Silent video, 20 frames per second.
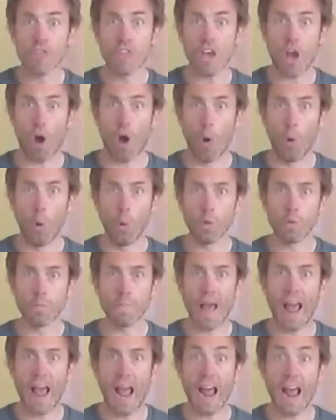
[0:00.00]
the old
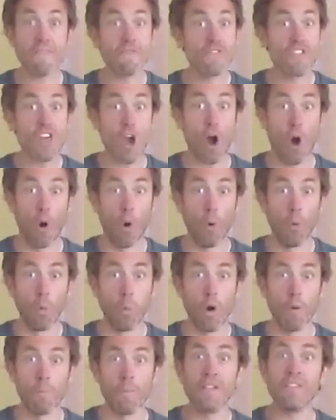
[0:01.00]
man, the old
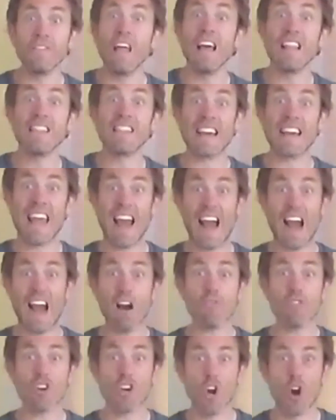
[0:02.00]
woman, the
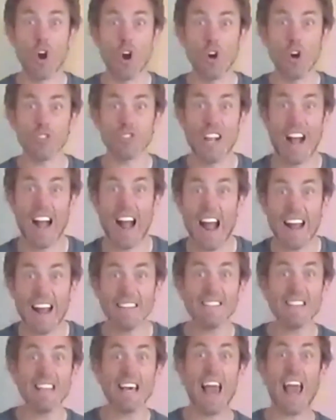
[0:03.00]
cow, the horse,
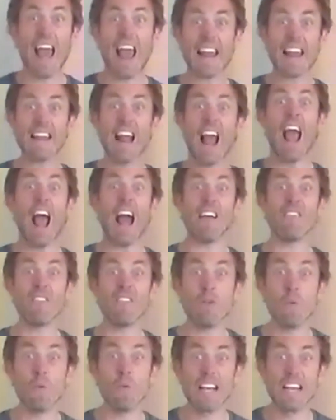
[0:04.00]
and the hen, and
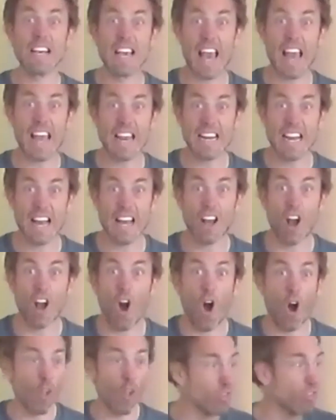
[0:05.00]
they were gaining
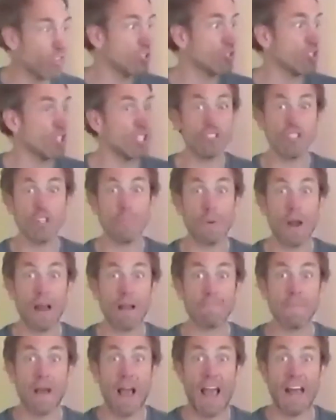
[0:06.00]
on the gingerbread
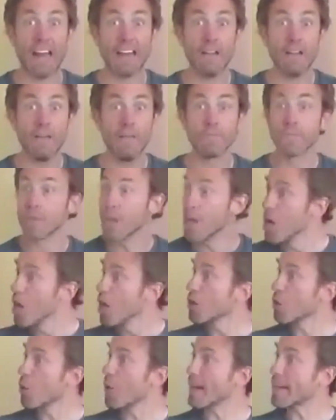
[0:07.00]
man.
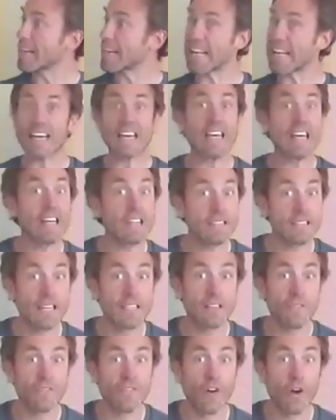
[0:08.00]
Quickly,
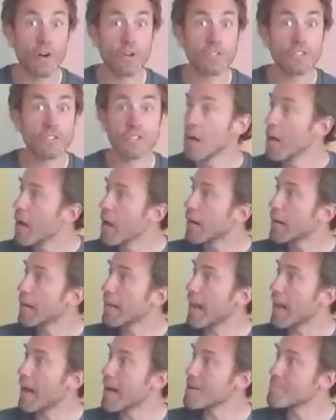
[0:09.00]
said the fox,
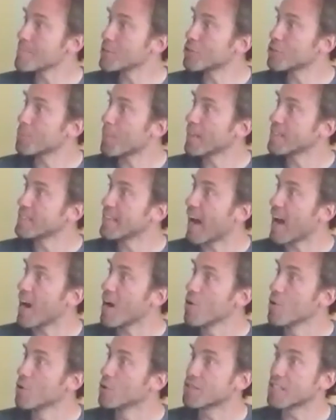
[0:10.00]
climb onto my
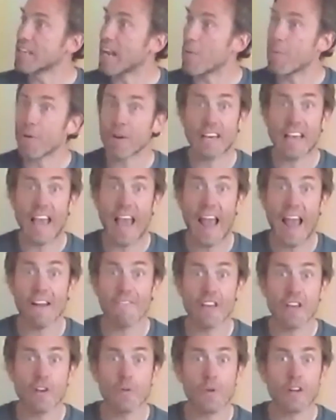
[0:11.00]
nose and I will
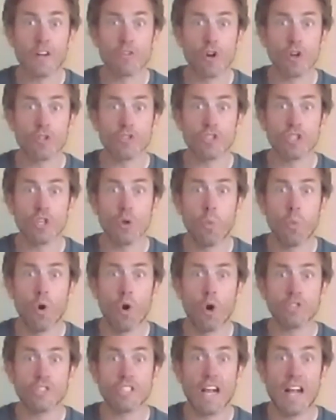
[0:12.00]
carry you across the
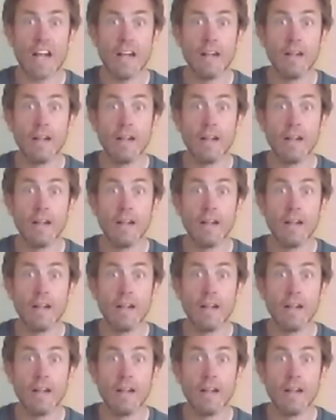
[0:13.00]
water.